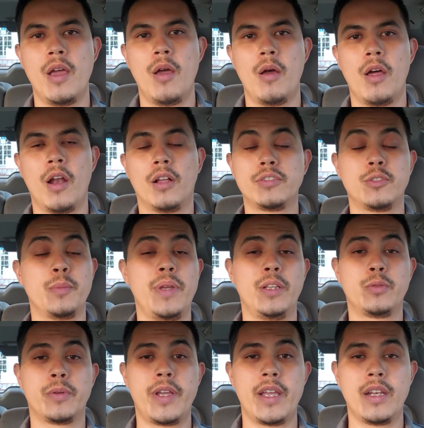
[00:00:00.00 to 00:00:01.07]
it also means
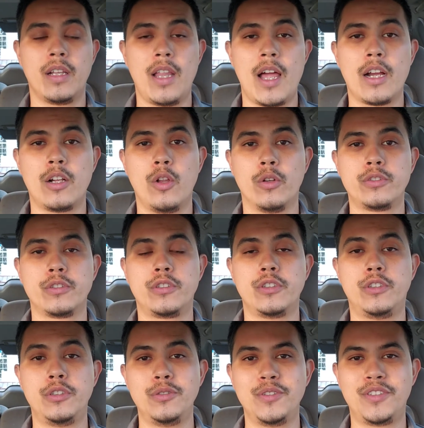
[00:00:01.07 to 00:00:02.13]
we're getting a lot closer to
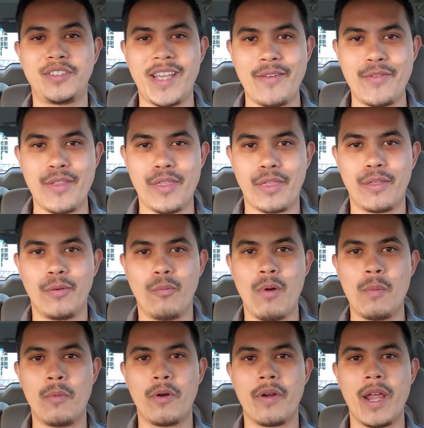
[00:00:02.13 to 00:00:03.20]
June 7th
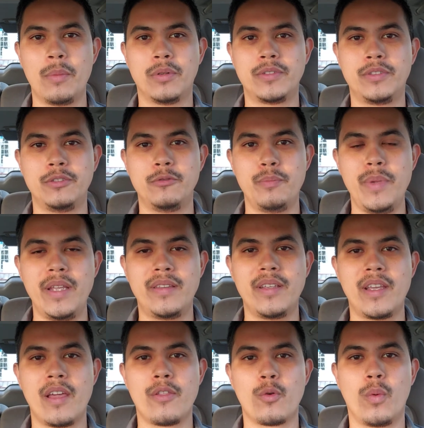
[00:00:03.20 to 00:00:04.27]
when we're able to meet
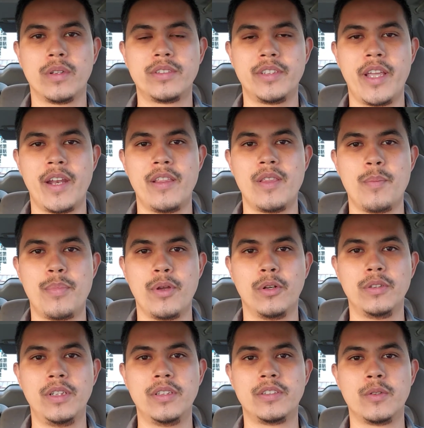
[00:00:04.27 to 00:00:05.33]
together once again in the
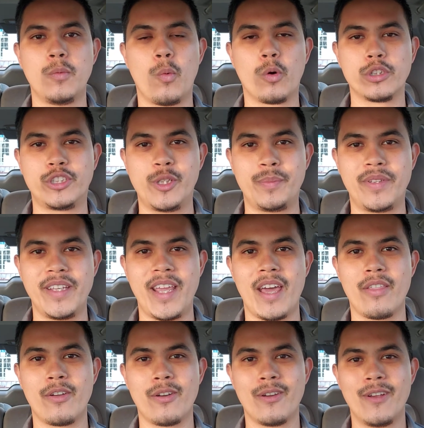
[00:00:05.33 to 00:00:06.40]
buildings and worship
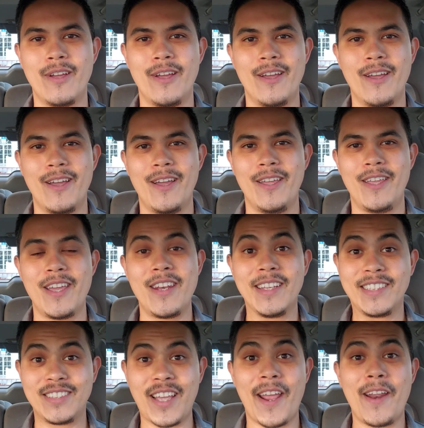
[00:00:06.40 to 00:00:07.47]
together. Getting
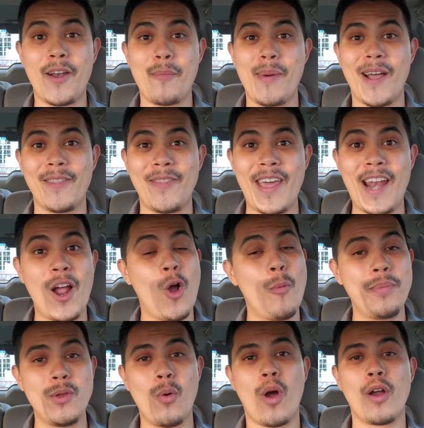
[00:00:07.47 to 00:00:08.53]
excited about that. I hope
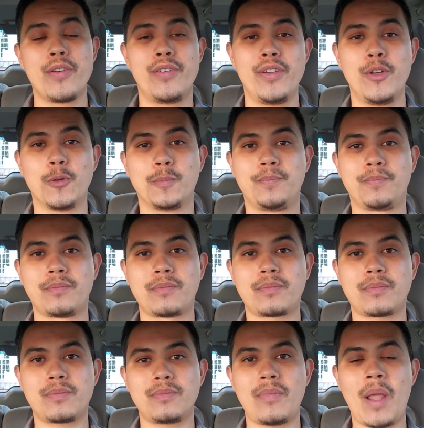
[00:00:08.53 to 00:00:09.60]
you are too.
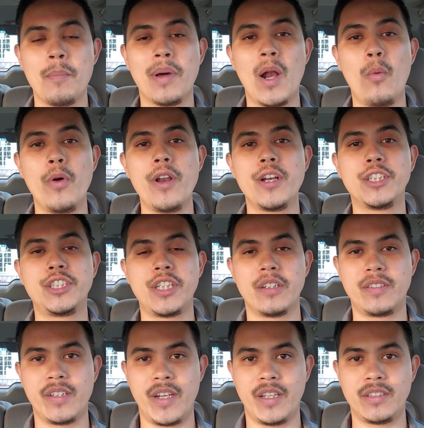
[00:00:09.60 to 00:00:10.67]
But I wanted to share
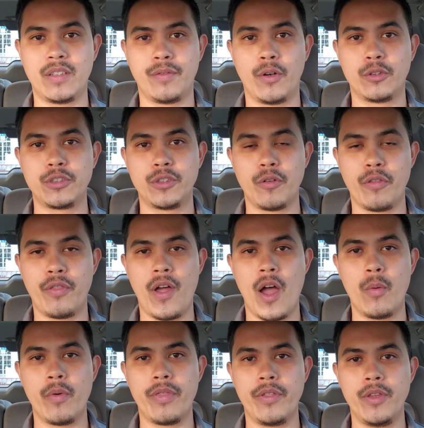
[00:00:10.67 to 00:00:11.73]
today's devotional
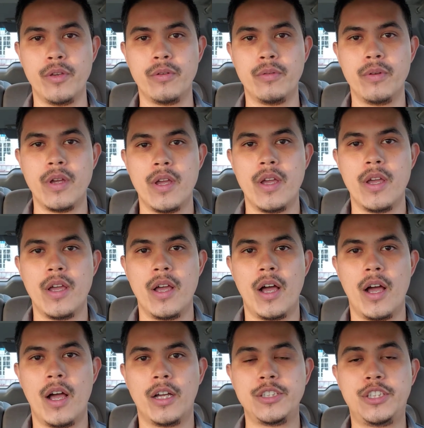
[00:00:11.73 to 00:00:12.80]
thought with you.
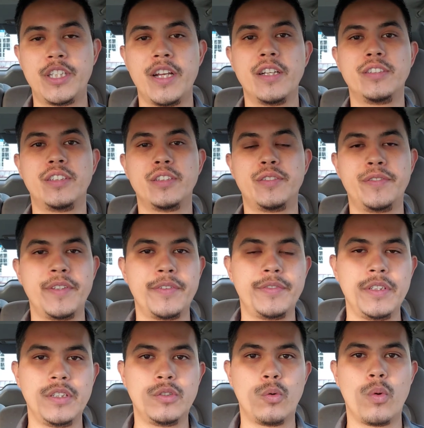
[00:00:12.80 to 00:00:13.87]
Genesis
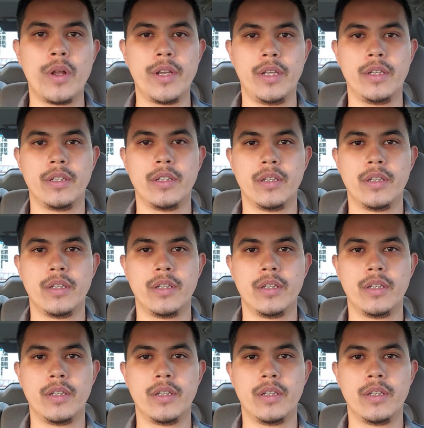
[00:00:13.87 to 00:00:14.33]
50:20